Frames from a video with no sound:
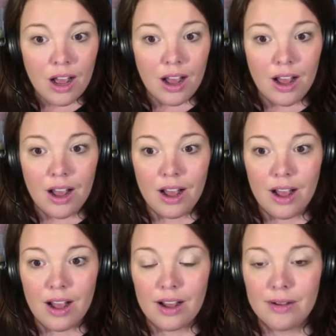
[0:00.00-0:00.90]

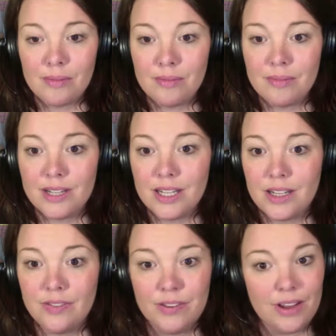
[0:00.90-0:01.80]

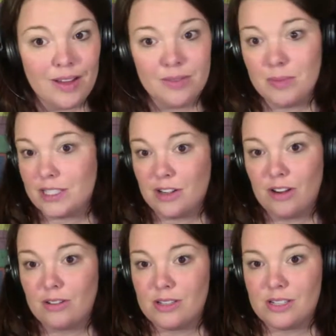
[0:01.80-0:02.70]
If you have a
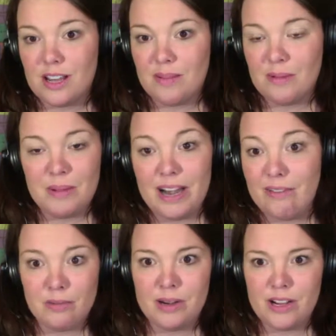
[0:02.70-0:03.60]
McDonald's cup, I mean,
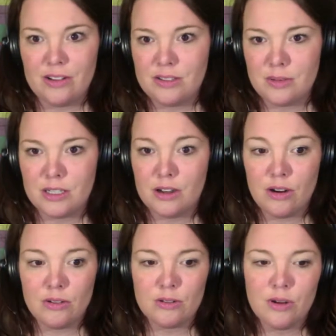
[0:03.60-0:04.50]
everybody goes to
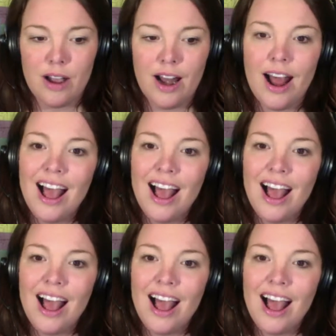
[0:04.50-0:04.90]
McDonald's, right?